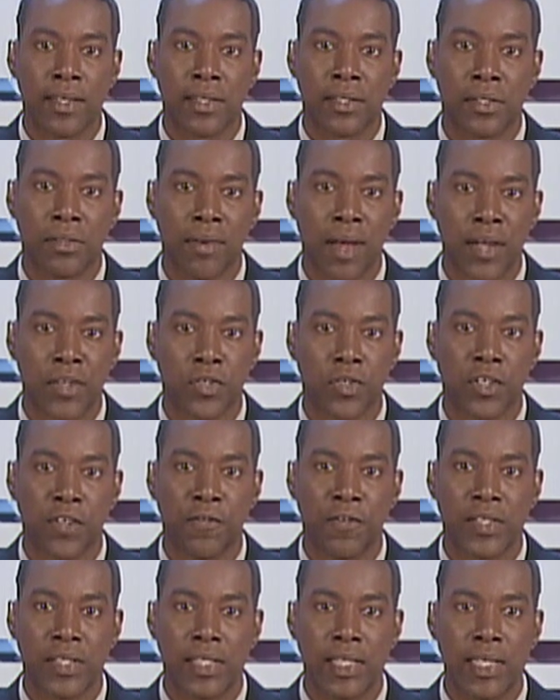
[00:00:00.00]
strategy
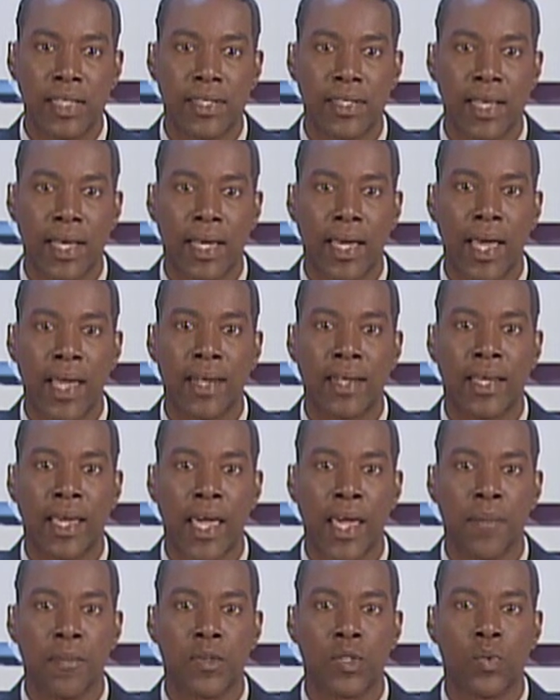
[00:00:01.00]
for C SEC and
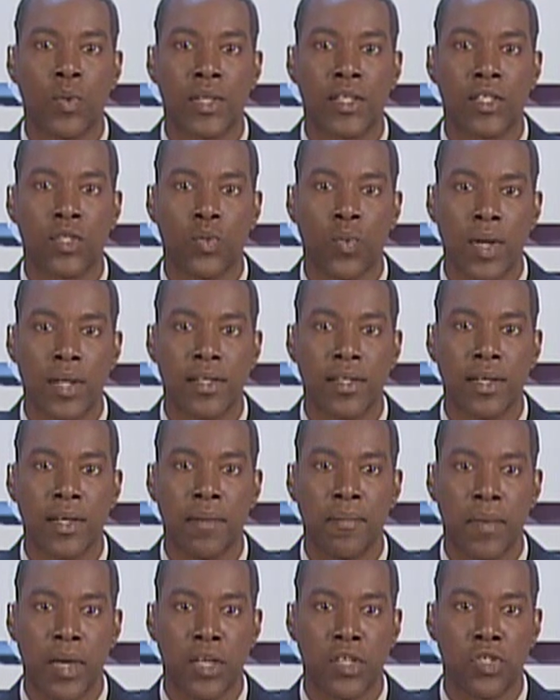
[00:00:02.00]
CAPE twenty twenty
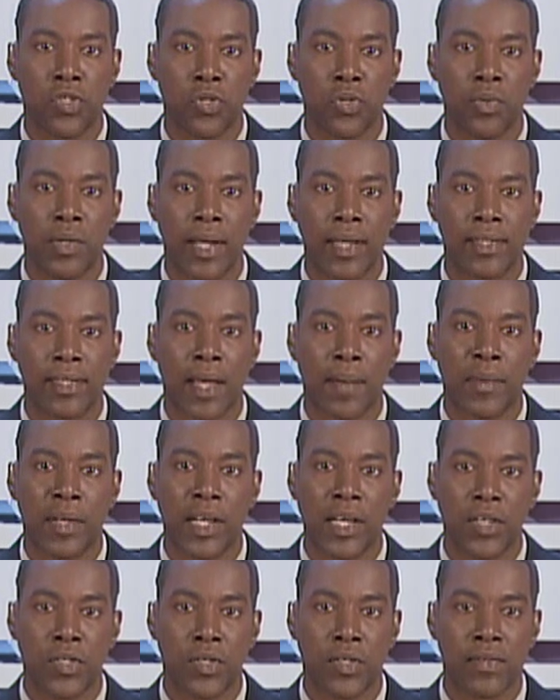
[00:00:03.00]
May-June
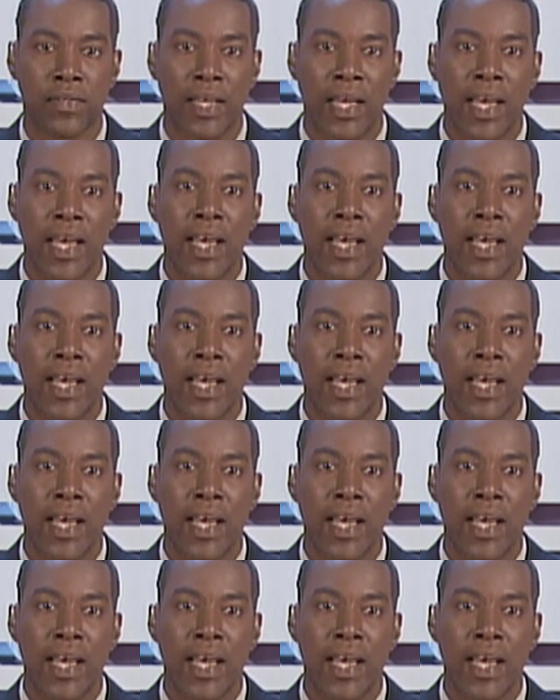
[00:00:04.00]
examinations,